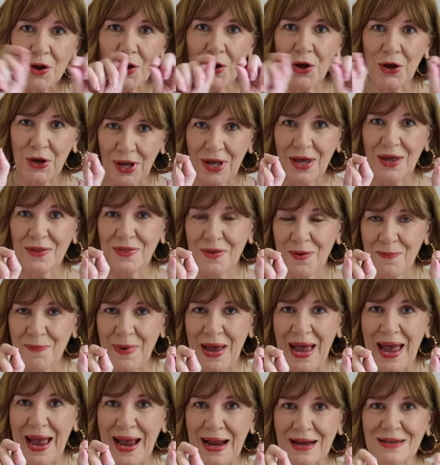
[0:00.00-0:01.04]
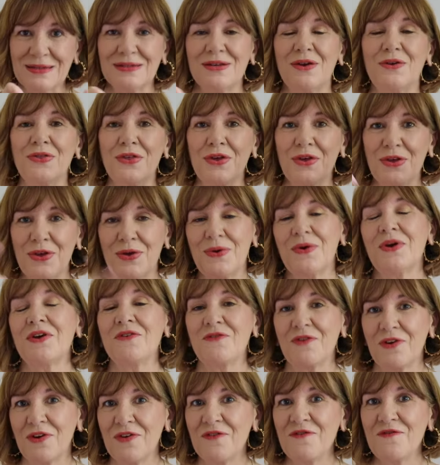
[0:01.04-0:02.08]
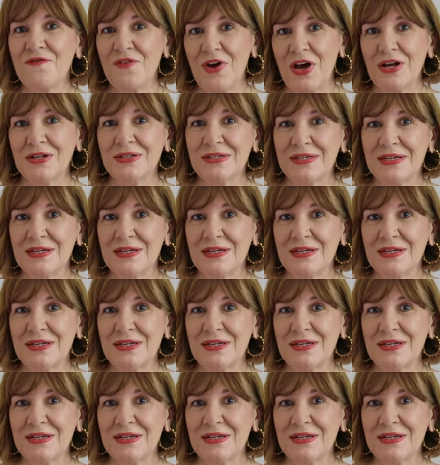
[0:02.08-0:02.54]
hook at the back so that you can convert